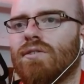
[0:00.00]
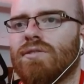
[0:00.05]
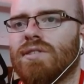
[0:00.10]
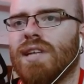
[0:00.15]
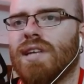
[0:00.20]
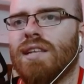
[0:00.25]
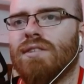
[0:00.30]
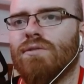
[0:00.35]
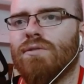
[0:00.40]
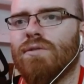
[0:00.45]

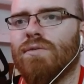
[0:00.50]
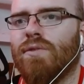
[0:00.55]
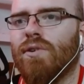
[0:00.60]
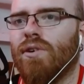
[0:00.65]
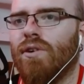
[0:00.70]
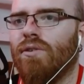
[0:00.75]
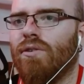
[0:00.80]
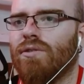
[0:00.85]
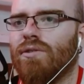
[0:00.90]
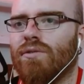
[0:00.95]
So stay tuned
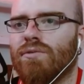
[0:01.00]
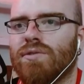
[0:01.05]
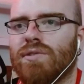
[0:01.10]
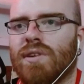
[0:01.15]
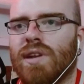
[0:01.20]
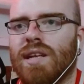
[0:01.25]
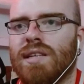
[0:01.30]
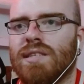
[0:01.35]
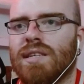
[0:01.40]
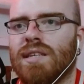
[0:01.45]
for all
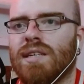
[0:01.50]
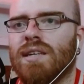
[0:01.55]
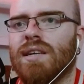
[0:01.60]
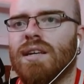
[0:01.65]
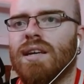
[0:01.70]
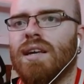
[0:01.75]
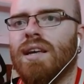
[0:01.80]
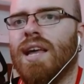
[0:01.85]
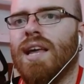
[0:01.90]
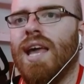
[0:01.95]
those crazy
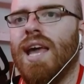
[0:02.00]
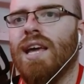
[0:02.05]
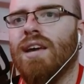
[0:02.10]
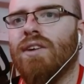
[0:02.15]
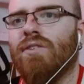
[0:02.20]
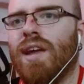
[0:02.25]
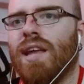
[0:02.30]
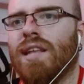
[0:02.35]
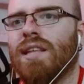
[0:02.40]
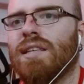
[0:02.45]

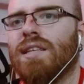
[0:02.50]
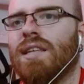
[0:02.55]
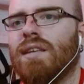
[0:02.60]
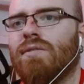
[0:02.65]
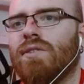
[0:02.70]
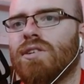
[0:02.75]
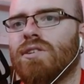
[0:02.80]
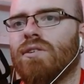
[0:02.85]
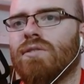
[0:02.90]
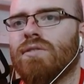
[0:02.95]
and great
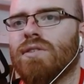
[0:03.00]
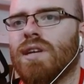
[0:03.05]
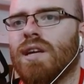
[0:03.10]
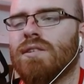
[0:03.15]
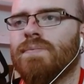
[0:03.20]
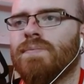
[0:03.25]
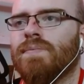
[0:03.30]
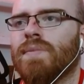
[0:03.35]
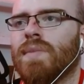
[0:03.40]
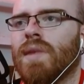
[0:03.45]
TV shows,
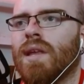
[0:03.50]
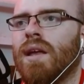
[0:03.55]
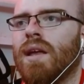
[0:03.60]
guys.